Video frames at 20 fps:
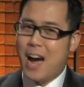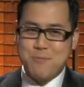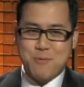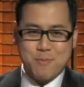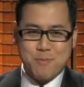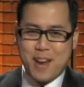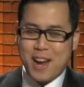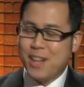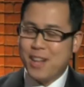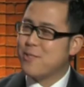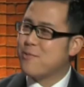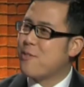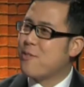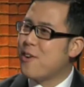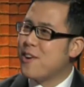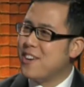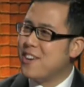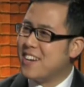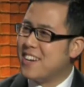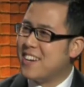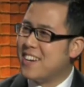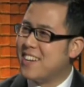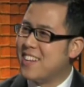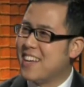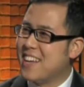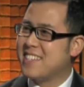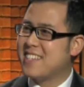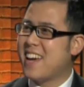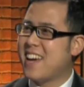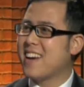I'm from California,
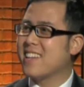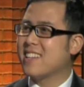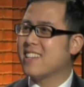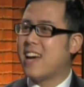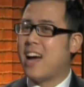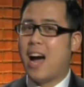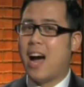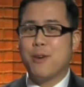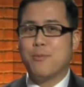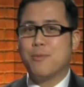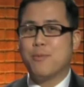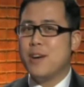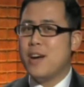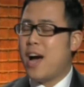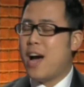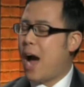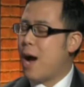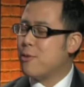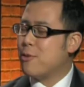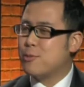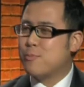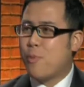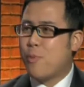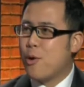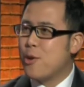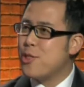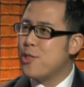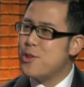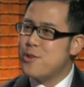exactly. I was born in the